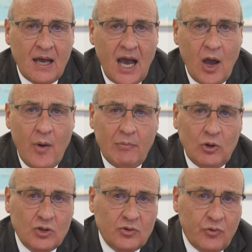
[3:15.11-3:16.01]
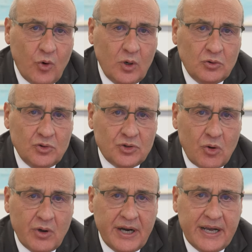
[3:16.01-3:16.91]
IOM looks forward to
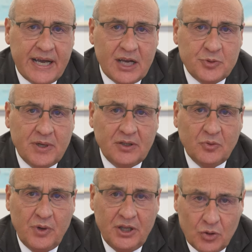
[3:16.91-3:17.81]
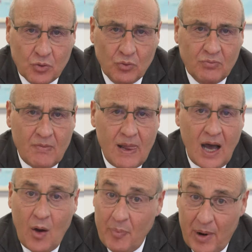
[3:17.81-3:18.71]
stronger engagement with you,
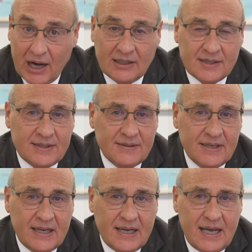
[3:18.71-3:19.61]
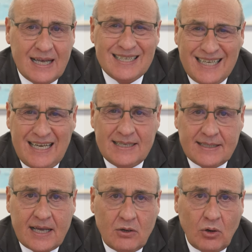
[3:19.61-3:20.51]
our partners, as key
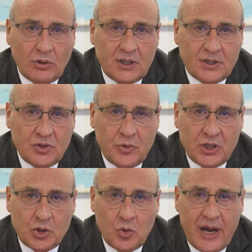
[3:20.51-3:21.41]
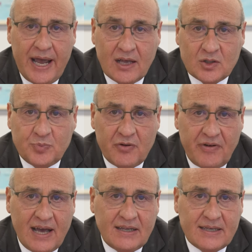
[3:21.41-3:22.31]
stakeholders to ensure health
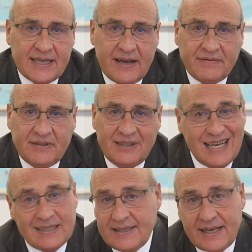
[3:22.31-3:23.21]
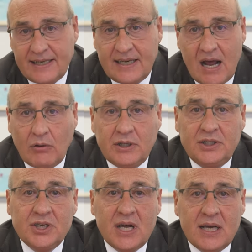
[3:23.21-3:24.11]
providers have the necessary
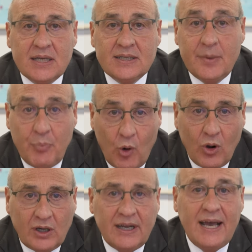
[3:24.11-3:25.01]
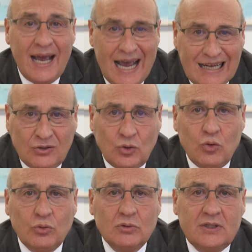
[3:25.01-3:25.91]
knowledge, support, and
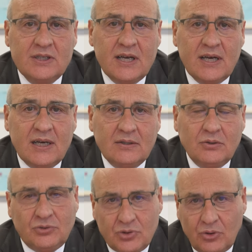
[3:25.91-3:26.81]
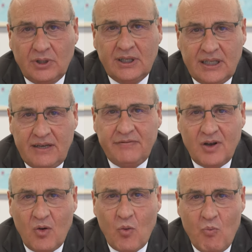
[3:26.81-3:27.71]
tools to truly leave
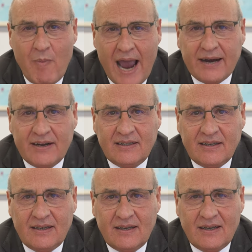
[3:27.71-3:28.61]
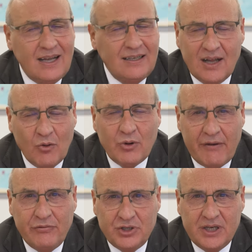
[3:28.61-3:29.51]
no migrant and no
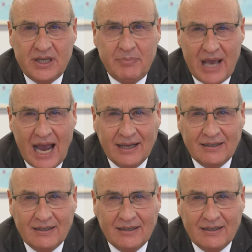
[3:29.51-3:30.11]
refugee behind.